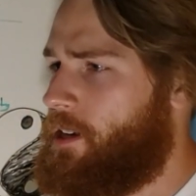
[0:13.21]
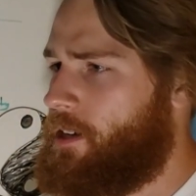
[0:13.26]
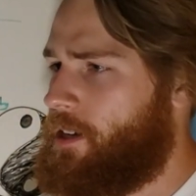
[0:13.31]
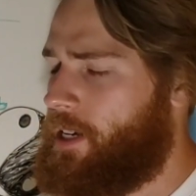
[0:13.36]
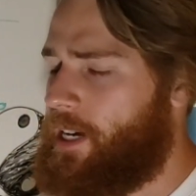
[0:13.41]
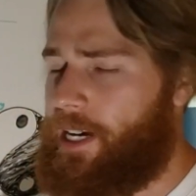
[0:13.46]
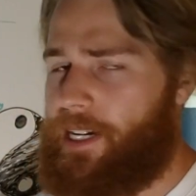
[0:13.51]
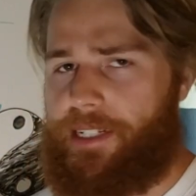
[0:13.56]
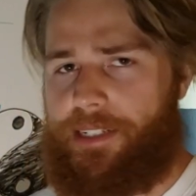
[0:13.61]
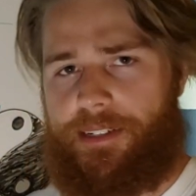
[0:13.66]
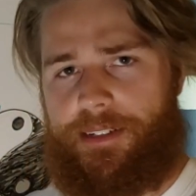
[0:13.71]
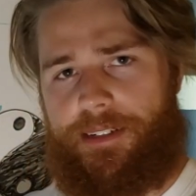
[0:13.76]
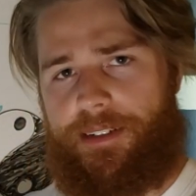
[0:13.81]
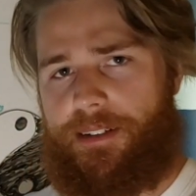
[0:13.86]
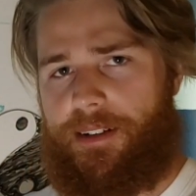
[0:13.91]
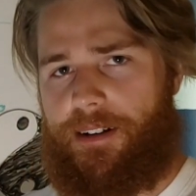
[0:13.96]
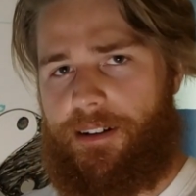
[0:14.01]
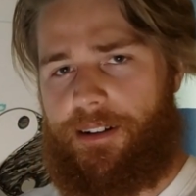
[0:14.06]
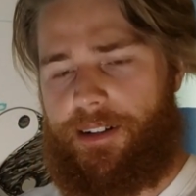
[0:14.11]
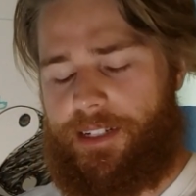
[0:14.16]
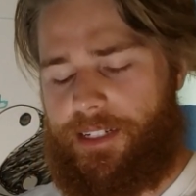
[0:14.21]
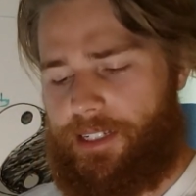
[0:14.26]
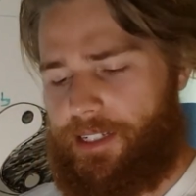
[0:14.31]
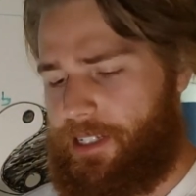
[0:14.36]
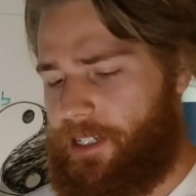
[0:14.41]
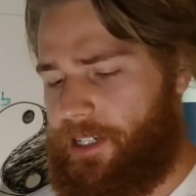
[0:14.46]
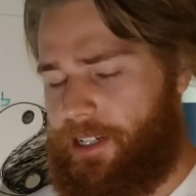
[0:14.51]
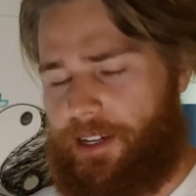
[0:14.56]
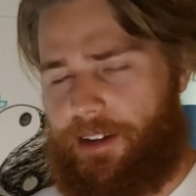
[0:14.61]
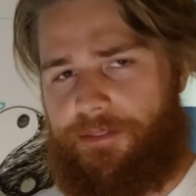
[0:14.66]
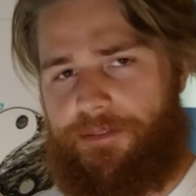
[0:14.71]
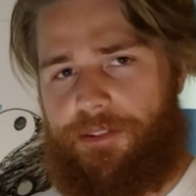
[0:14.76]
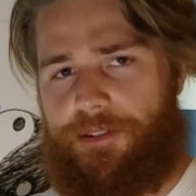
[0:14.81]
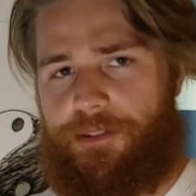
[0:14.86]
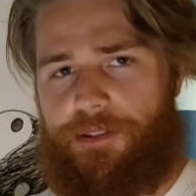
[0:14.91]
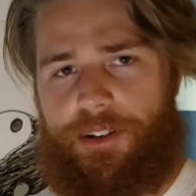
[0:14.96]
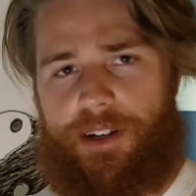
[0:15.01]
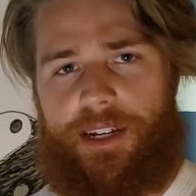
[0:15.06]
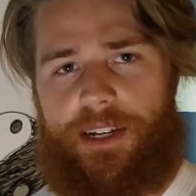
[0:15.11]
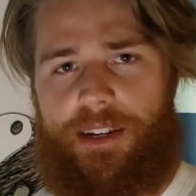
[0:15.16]
Guys, honestly, if you
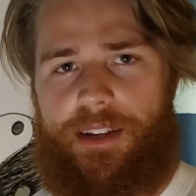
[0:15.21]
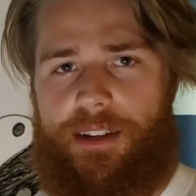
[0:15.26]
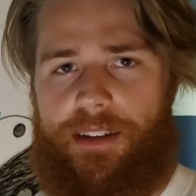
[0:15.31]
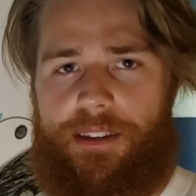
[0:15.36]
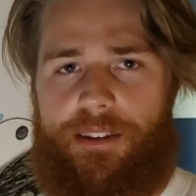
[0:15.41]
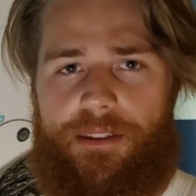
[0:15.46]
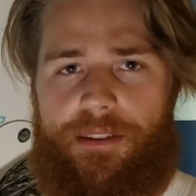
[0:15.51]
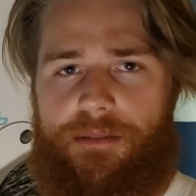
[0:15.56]
look at it